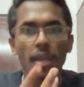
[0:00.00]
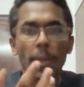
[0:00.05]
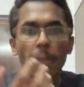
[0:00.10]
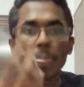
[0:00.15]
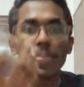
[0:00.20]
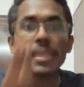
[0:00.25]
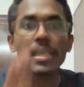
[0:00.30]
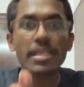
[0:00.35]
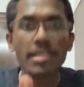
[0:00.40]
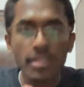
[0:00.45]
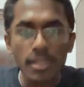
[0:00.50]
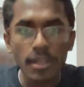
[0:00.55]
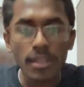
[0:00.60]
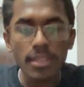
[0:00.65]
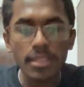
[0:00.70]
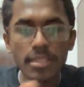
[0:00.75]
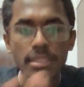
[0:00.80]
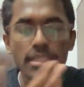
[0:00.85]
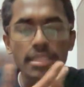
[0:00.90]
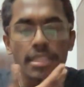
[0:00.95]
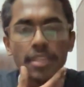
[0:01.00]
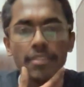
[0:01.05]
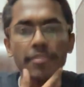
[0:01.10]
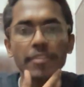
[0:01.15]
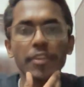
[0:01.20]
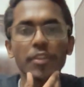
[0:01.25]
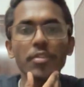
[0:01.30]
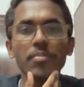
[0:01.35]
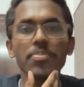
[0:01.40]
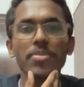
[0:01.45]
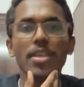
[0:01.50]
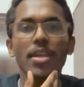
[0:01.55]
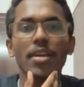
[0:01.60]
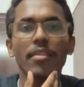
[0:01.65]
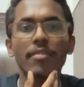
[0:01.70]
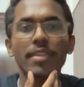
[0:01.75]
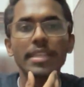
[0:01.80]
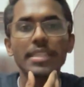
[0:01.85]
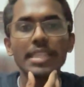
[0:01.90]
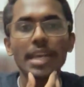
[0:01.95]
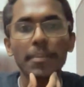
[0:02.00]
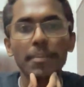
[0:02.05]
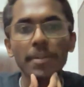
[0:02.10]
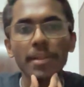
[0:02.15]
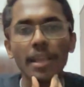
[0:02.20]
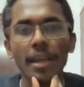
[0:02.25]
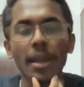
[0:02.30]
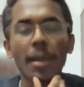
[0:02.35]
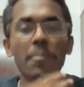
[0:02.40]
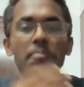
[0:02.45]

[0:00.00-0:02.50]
these girls itself you know for example uh,